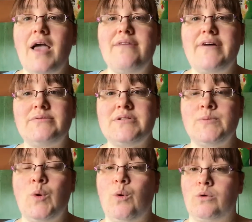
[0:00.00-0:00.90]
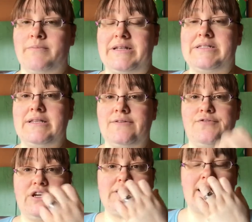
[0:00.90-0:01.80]
I found some corn mince in the
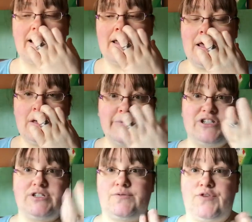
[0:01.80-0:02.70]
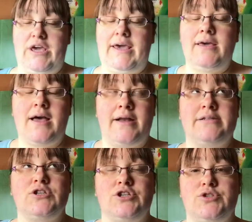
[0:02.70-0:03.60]
freezer, which is free and
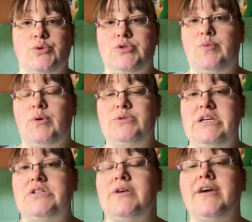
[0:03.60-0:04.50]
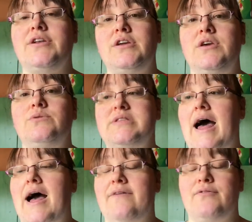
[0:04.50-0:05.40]
it's a good source of protein, so I'm going to use
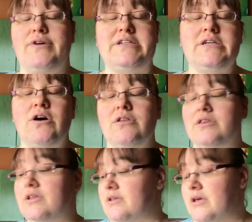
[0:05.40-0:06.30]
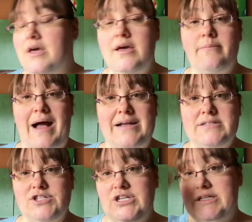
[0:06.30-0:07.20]
that. I've already got the
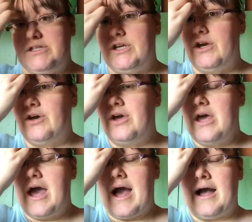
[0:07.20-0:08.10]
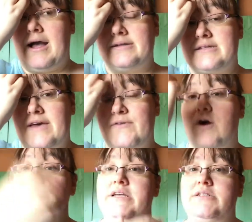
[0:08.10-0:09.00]
pasta sheets here and I've
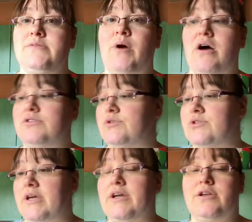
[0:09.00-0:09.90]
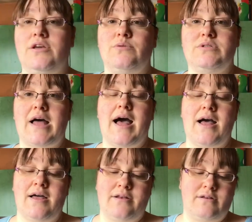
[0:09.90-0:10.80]
got tinned tomatoes, so I'm going to use
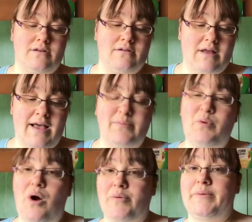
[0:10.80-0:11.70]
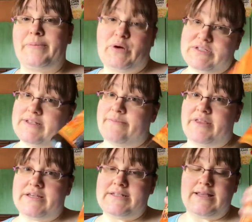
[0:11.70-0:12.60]
that, and I'll probably put some of
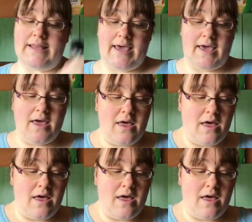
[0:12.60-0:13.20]
this in there.